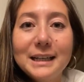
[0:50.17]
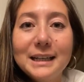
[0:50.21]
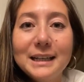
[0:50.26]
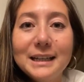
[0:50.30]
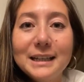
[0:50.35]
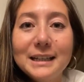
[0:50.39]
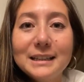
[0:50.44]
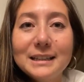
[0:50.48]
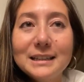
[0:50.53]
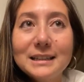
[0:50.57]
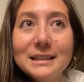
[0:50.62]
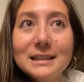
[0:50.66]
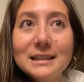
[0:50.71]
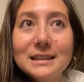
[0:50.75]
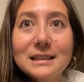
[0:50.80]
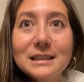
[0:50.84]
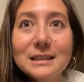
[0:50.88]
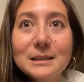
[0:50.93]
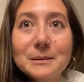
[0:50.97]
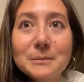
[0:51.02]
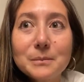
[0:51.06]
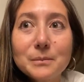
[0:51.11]
And
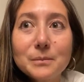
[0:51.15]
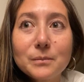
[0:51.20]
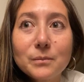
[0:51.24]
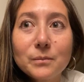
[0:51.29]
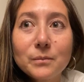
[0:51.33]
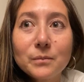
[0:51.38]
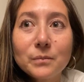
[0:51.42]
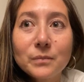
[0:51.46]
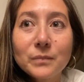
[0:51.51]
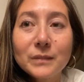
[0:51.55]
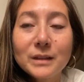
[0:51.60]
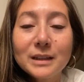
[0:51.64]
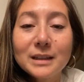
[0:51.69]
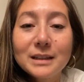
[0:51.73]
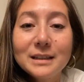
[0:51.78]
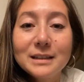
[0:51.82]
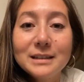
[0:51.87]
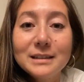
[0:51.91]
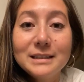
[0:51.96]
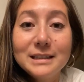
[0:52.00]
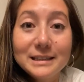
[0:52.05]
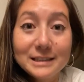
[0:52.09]

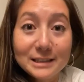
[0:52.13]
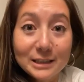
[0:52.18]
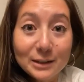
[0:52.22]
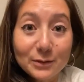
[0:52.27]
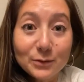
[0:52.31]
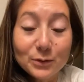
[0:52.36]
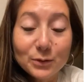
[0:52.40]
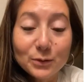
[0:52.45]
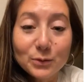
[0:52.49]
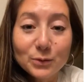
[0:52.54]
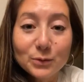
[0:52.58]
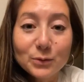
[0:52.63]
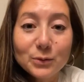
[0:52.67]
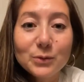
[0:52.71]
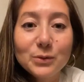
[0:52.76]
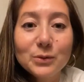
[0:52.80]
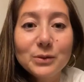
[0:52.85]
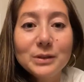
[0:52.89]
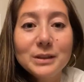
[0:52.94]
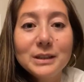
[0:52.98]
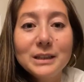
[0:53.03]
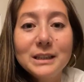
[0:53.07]
this
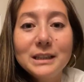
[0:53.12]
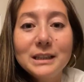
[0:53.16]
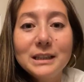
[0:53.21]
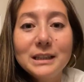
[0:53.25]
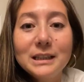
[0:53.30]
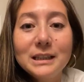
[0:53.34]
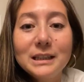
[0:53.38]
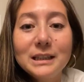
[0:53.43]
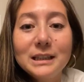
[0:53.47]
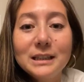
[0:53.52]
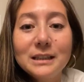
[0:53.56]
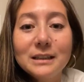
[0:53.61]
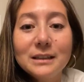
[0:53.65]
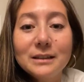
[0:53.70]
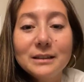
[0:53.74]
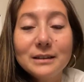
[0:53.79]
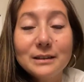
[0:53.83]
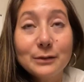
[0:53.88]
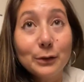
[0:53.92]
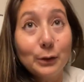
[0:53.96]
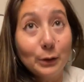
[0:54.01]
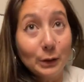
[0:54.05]
afternoon,
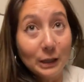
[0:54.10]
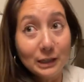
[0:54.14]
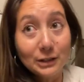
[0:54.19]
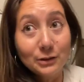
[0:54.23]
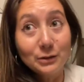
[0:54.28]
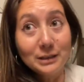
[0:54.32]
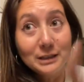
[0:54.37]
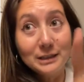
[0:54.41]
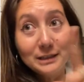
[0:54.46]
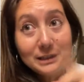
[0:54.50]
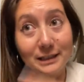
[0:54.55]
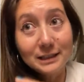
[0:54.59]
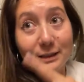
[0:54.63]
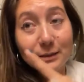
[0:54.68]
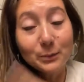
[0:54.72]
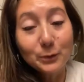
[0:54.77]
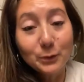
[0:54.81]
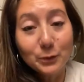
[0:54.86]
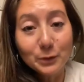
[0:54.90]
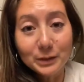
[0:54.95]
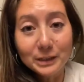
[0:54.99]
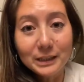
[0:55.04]
so actually this
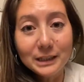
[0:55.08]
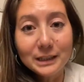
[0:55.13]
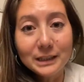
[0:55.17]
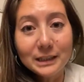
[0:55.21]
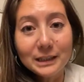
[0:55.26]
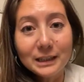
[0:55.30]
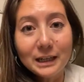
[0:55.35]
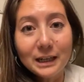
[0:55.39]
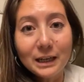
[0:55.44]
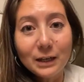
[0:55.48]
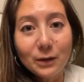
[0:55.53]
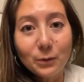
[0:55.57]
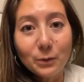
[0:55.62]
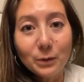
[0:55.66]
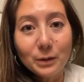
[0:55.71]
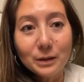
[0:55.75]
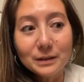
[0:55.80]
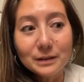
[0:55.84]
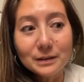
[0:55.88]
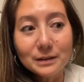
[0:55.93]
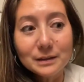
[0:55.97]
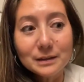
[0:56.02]
morning, I
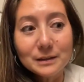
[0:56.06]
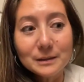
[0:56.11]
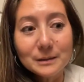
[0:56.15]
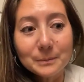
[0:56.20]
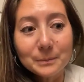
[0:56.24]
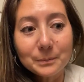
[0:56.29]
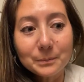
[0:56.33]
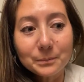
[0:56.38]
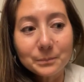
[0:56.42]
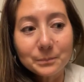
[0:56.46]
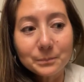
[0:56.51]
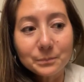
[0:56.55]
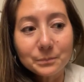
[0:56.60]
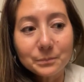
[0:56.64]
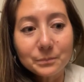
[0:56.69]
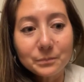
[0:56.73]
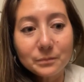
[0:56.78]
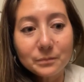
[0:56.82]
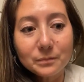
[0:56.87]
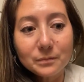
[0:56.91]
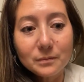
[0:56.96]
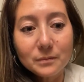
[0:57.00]
was
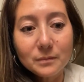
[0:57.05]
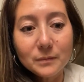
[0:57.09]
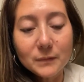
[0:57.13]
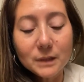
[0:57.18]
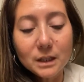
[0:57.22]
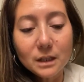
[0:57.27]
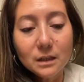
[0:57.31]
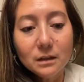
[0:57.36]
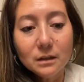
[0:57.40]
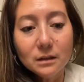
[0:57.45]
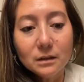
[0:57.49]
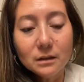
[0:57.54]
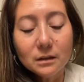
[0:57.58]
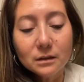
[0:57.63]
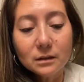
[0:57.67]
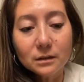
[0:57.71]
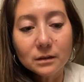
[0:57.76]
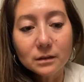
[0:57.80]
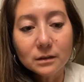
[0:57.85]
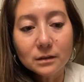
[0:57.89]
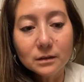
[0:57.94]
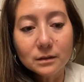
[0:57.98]

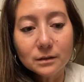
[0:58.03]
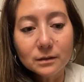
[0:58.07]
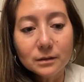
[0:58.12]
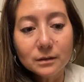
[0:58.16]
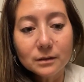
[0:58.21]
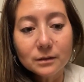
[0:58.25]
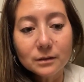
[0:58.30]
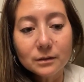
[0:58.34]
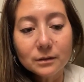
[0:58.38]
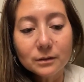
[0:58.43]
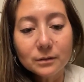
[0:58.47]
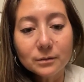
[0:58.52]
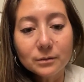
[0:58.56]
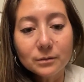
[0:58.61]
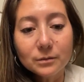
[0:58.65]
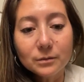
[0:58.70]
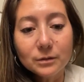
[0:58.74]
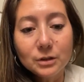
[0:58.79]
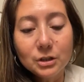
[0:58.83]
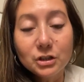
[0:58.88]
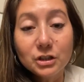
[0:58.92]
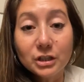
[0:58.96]
uh,
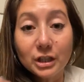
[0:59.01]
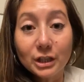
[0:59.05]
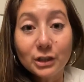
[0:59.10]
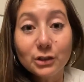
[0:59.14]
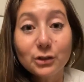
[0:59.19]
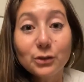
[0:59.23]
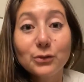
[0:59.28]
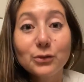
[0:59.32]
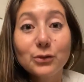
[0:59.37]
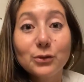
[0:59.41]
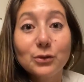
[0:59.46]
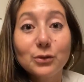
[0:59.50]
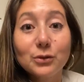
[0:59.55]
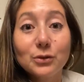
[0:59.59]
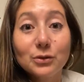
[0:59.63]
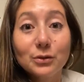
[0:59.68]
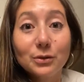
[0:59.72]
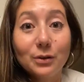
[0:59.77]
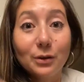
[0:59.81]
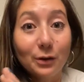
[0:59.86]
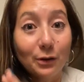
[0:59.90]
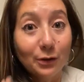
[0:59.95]
in charge of the
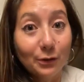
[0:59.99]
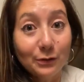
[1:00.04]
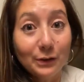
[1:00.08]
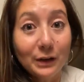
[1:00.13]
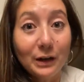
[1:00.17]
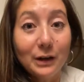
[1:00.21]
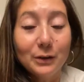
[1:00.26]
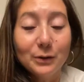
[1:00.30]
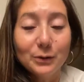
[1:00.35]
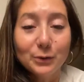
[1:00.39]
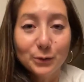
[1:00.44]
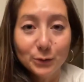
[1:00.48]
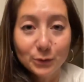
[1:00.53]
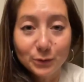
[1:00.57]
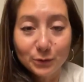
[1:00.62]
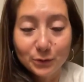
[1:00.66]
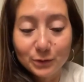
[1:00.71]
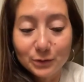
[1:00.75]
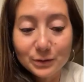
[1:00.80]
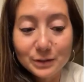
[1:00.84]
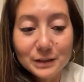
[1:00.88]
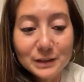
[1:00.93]
of our
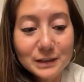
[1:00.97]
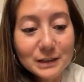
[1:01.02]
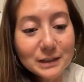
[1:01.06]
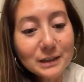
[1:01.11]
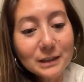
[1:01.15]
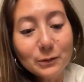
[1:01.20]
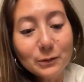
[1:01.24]
daughters